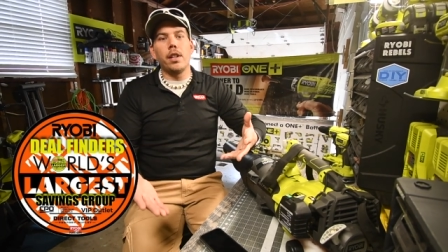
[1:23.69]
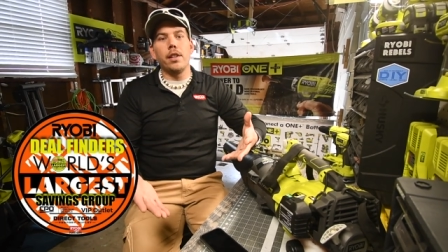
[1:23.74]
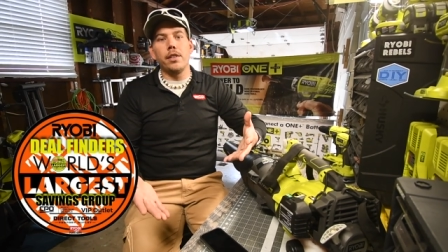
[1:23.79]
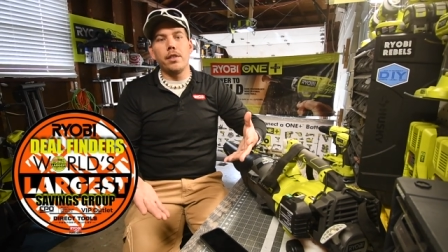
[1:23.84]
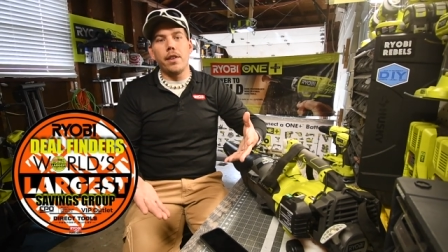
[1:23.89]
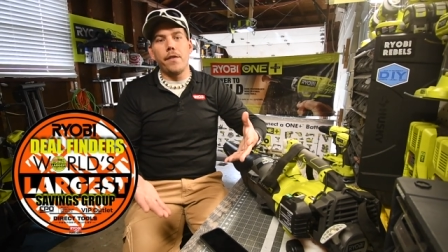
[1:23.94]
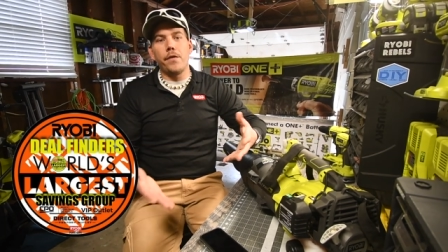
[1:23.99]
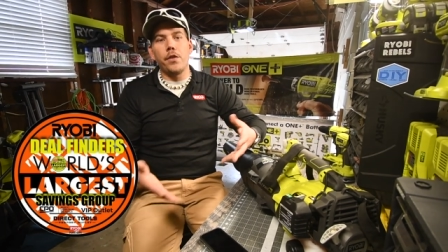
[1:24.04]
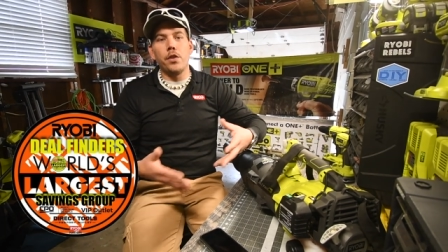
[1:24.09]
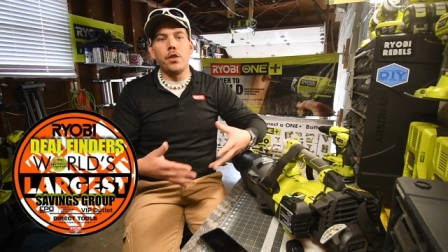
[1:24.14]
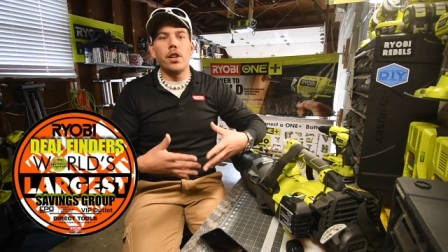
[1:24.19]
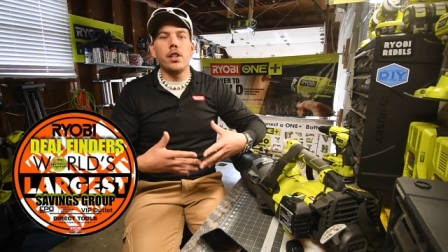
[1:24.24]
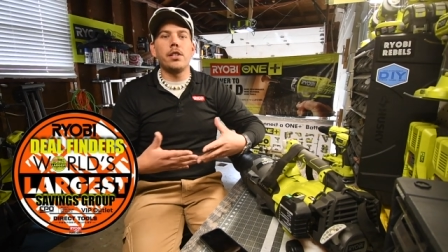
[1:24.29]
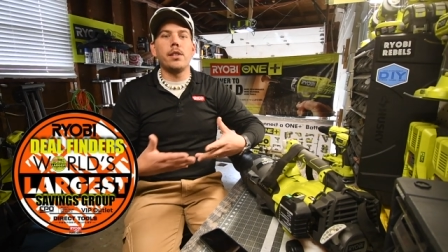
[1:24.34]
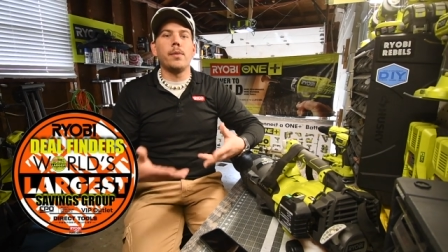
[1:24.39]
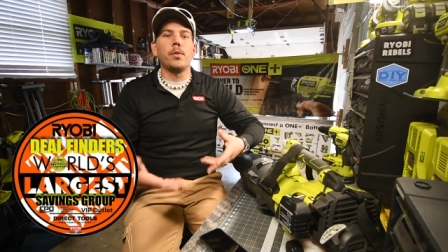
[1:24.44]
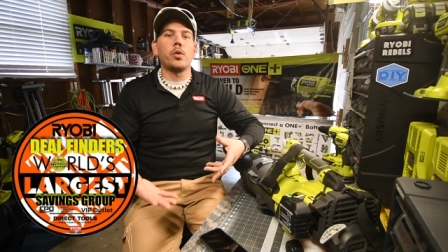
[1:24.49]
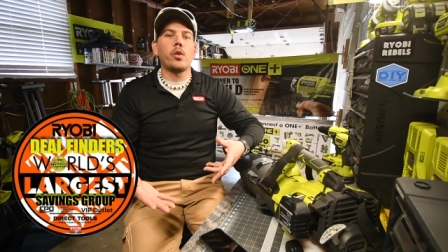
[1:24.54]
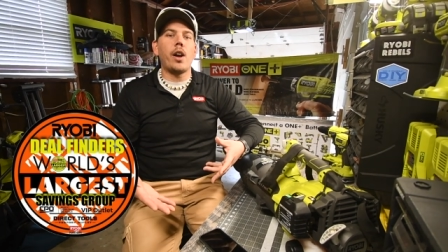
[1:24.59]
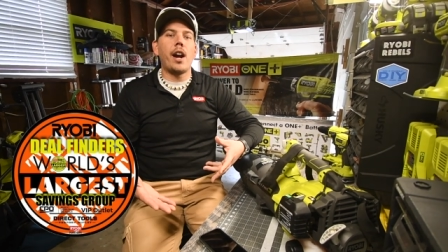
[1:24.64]
if you just
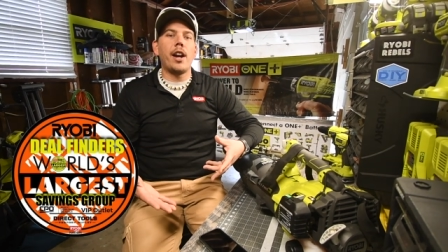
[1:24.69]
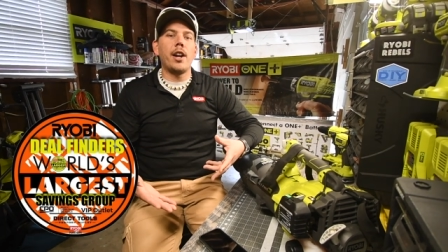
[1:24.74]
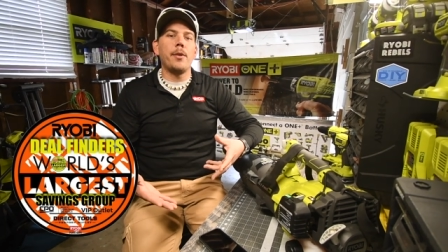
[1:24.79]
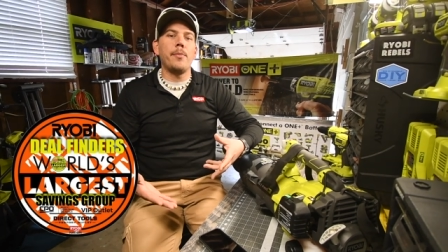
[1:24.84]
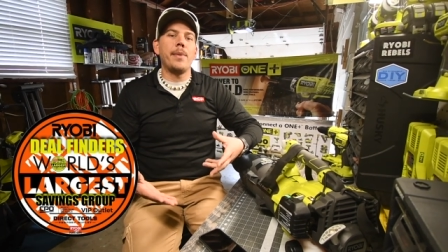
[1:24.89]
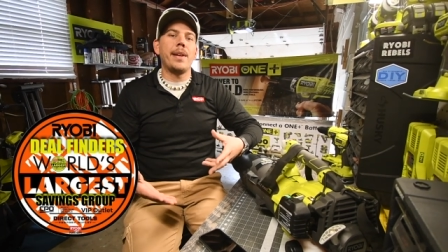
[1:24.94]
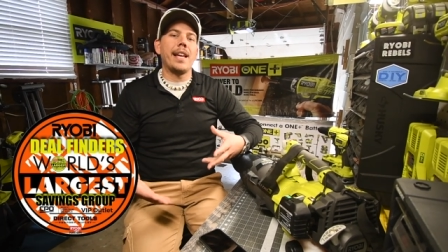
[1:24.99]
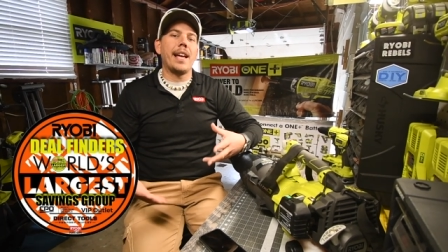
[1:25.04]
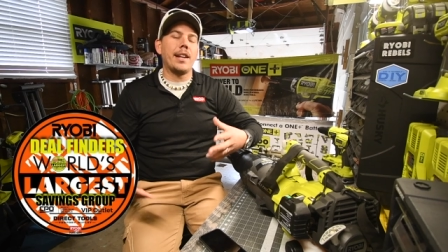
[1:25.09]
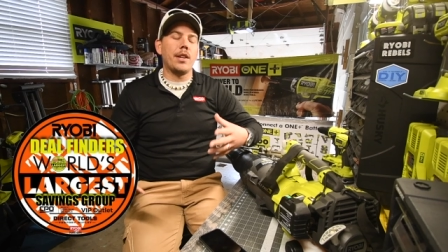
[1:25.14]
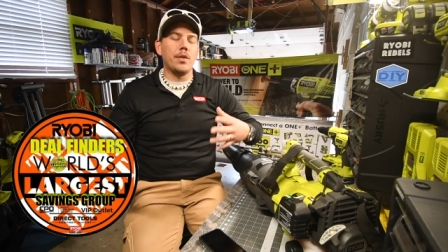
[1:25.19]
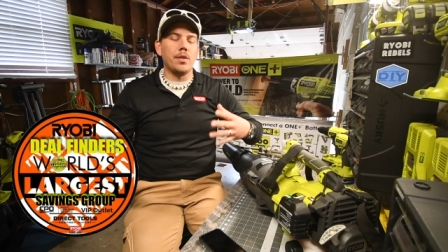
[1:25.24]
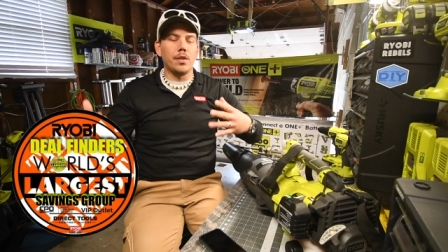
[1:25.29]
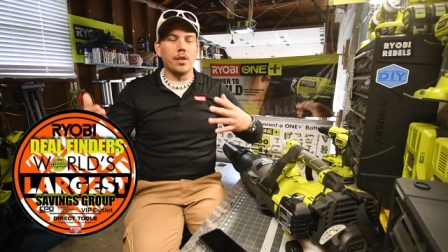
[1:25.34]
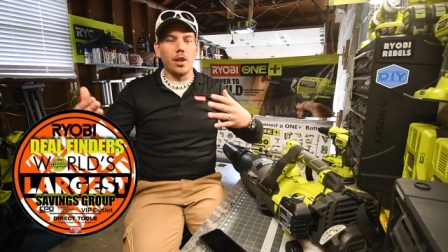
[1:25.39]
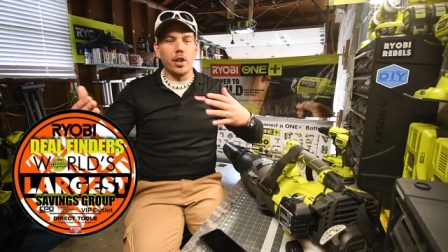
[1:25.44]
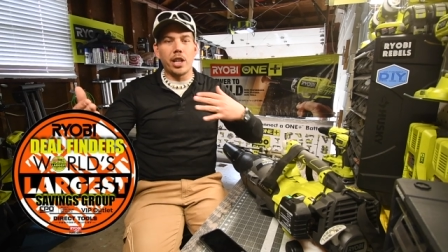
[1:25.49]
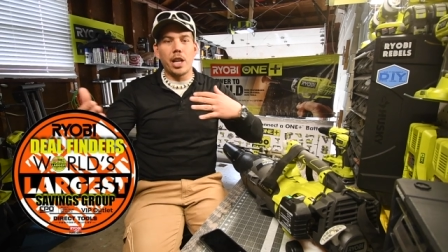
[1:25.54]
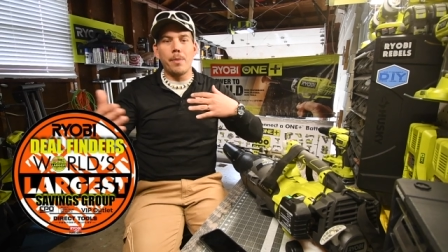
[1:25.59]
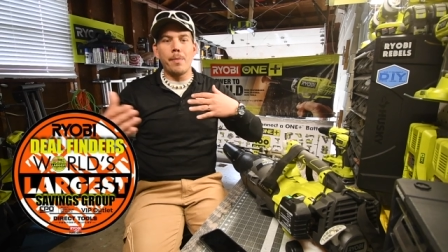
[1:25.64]
subscribe to me and you
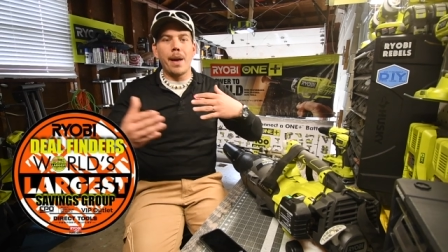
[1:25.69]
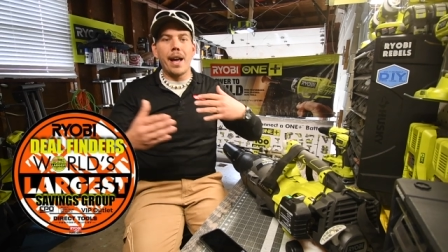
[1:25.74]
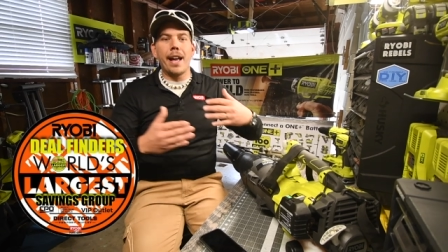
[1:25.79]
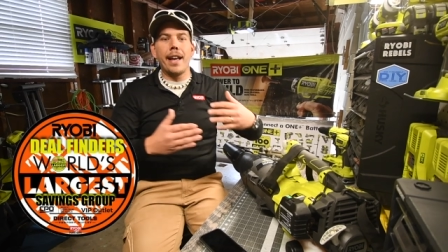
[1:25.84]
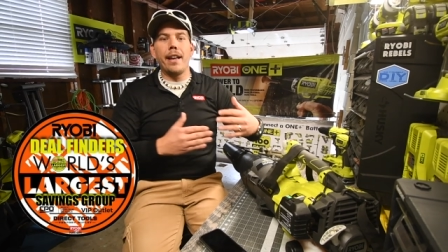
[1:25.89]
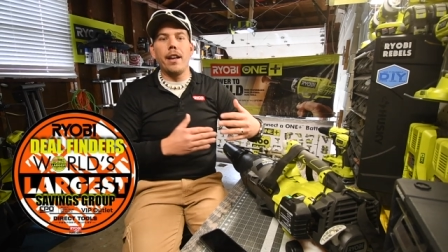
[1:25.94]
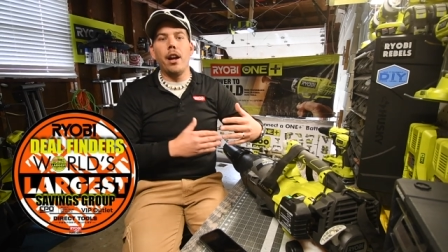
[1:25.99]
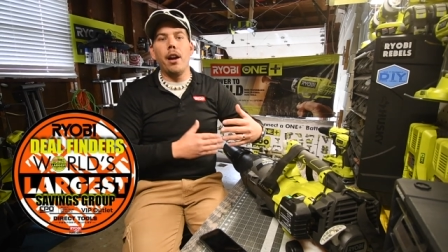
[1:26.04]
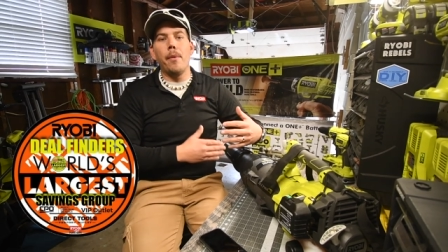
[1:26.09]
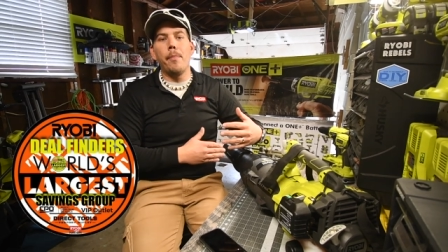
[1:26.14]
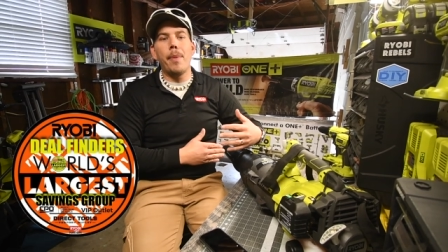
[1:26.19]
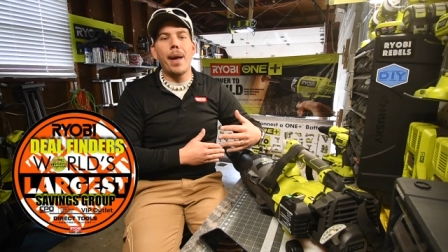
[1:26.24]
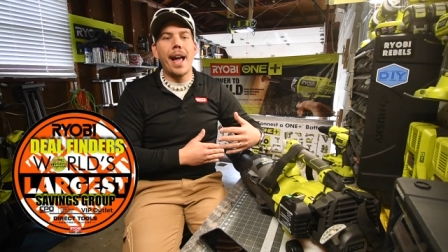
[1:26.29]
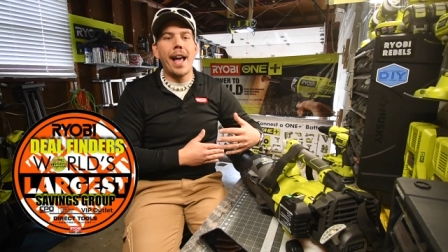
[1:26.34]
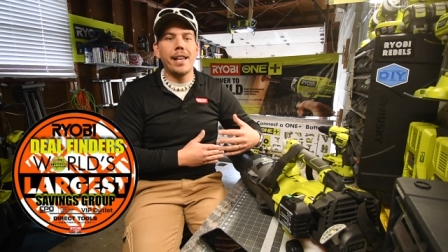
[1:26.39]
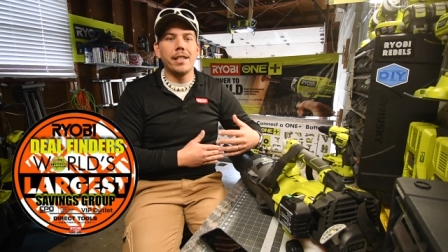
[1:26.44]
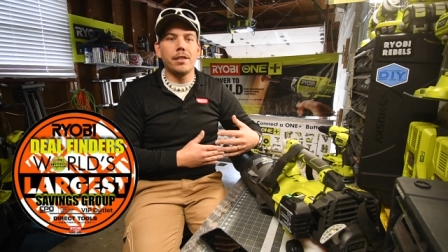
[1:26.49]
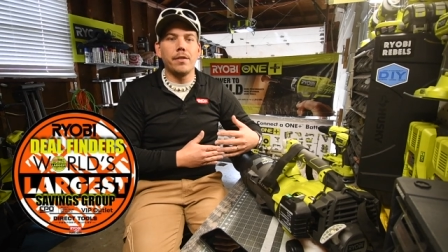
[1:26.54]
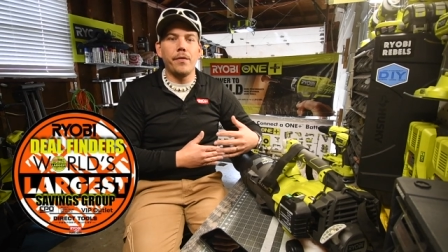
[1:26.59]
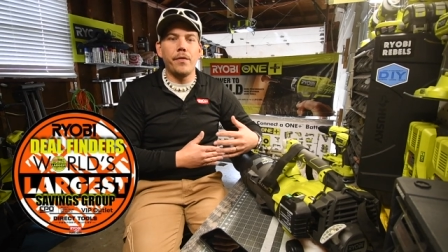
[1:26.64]
look at my uh,
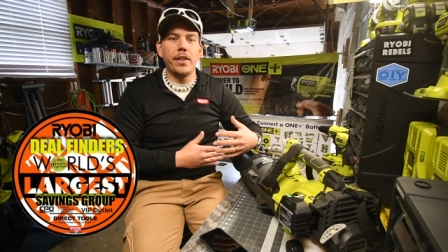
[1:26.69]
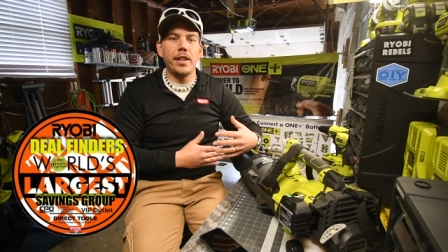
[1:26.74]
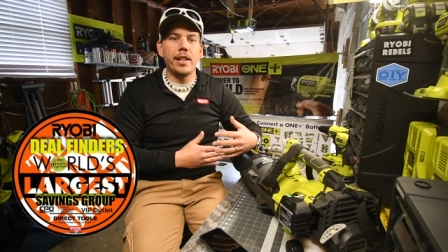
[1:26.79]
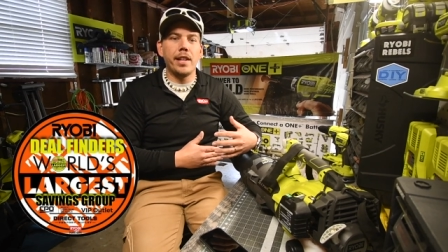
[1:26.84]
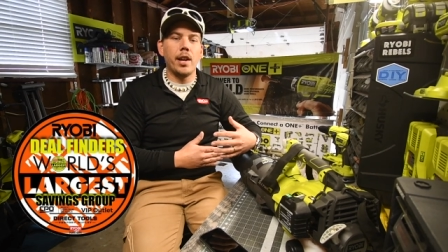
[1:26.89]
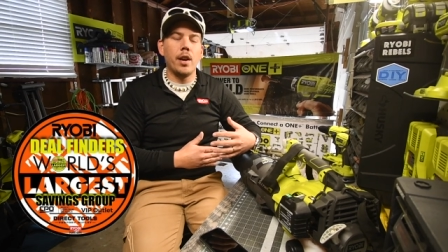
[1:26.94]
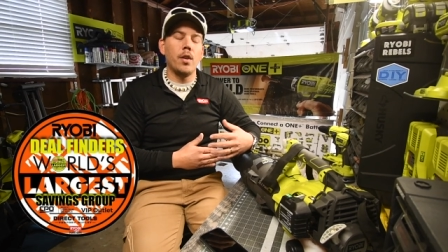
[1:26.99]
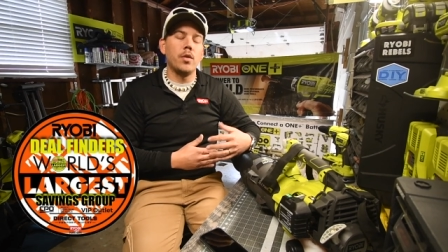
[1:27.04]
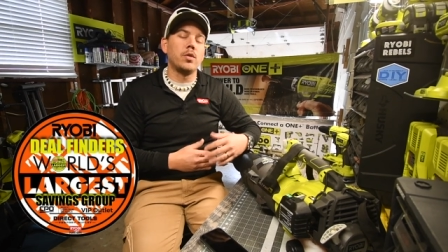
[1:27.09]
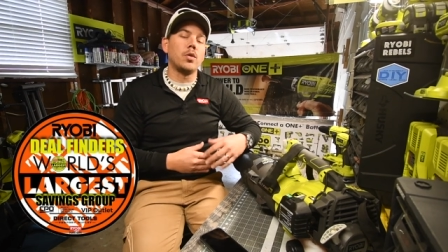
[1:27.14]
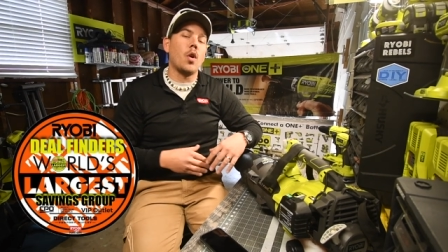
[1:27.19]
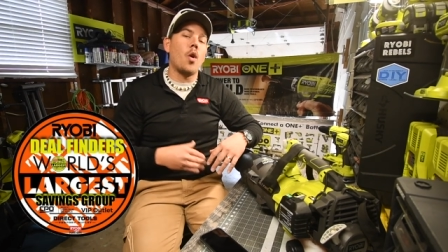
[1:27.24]
past videos,